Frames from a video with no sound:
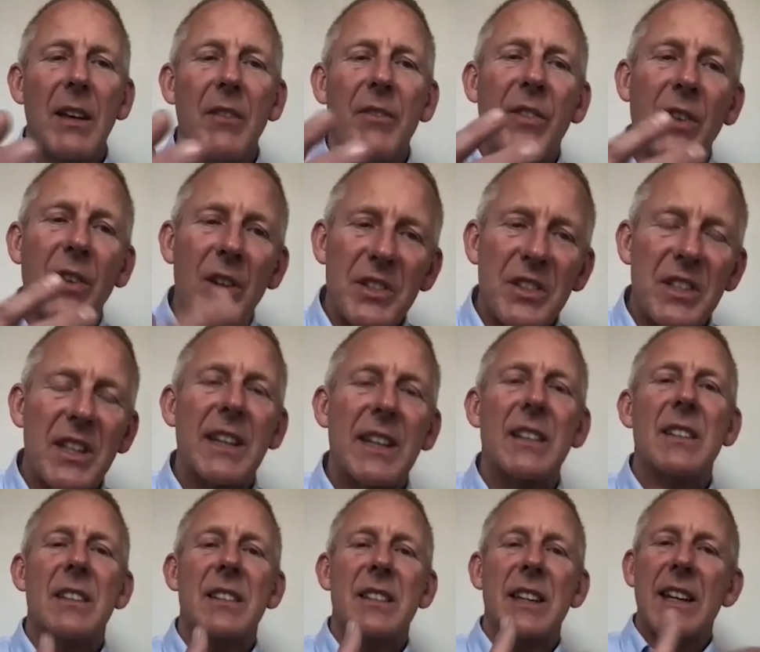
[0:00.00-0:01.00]
first thing
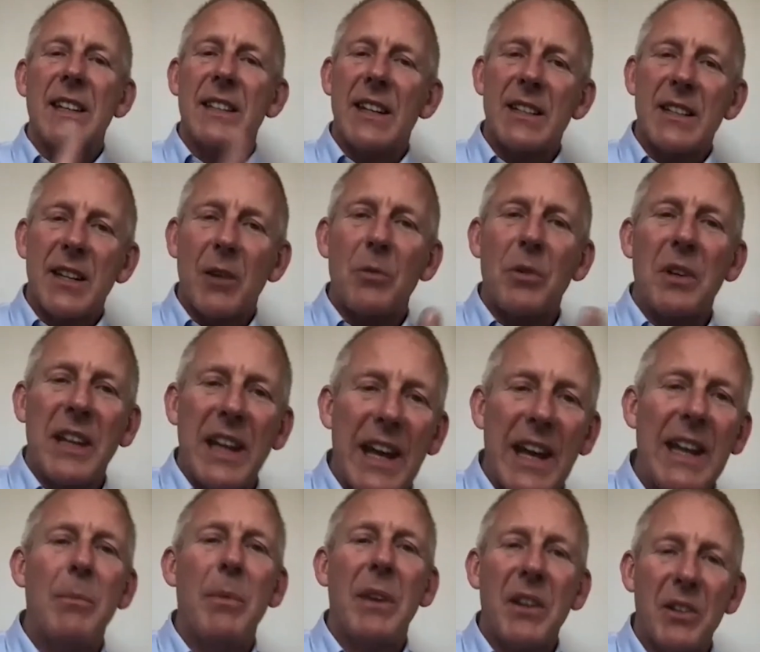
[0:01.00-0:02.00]
to say is it's
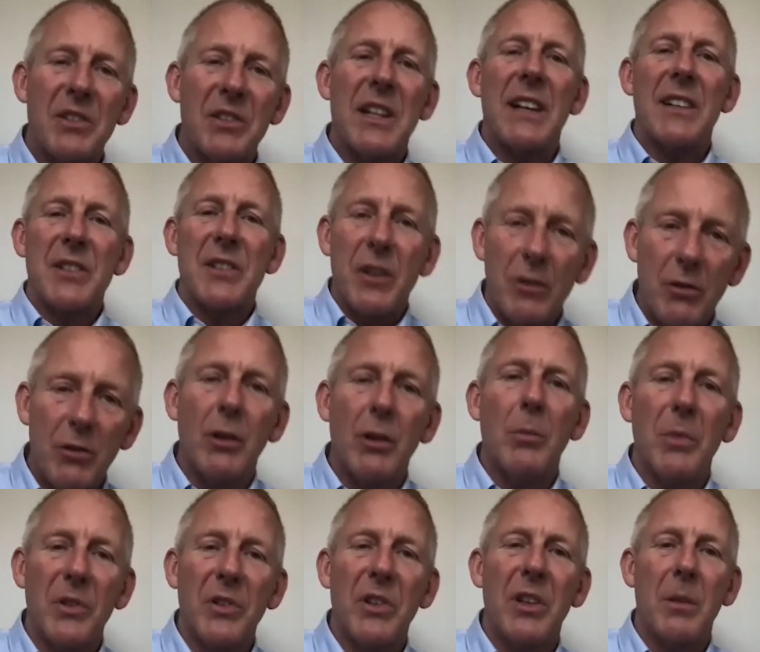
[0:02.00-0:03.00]
okay, because that's a
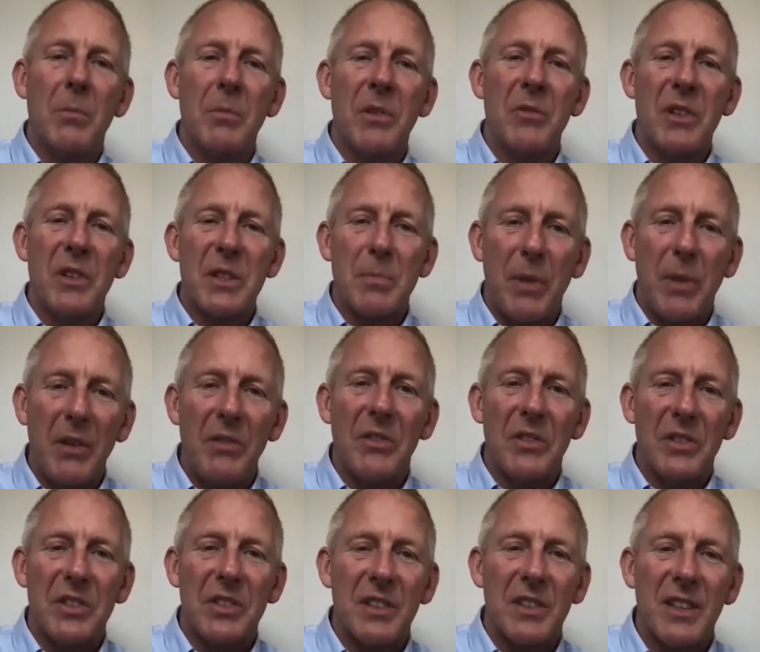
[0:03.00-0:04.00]
normal human
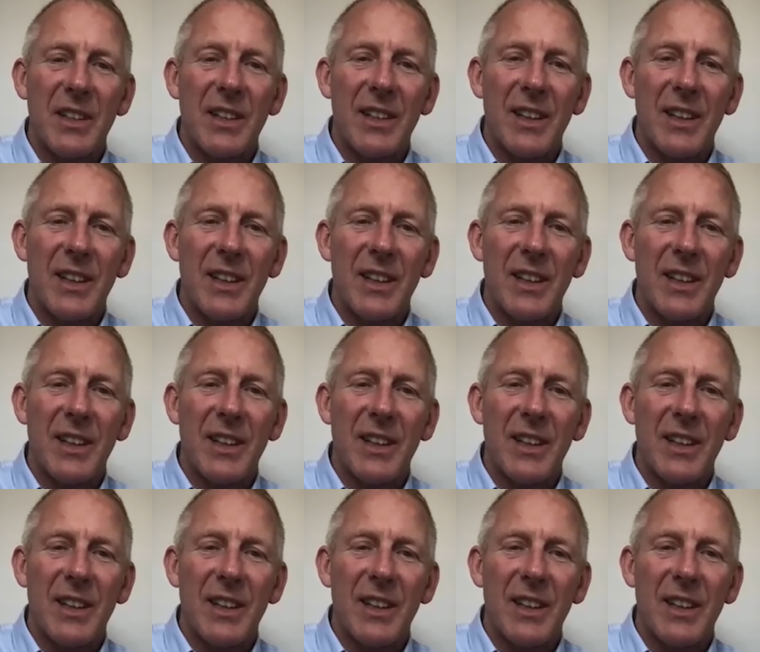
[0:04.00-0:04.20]
response.